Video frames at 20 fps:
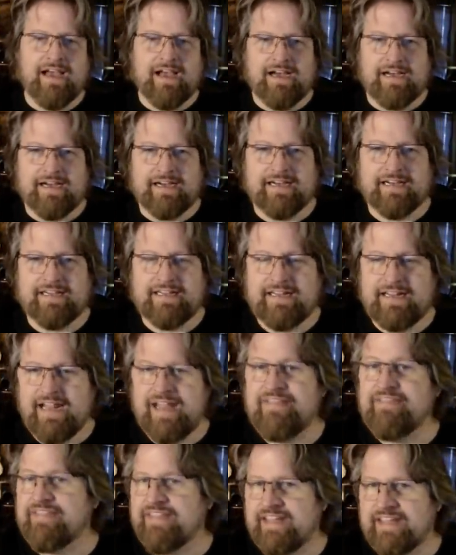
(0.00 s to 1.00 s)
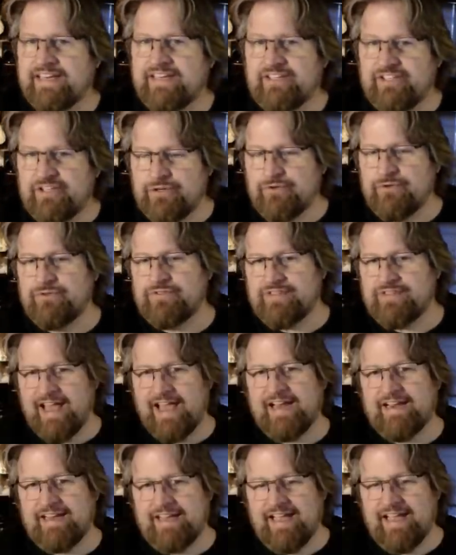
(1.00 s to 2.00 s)
Uh, and then use
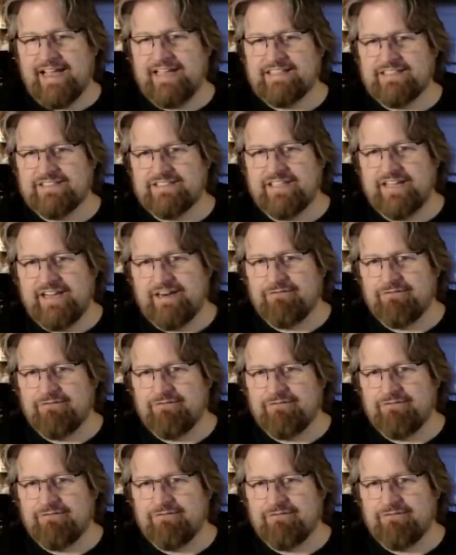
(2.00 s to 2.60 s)
that as a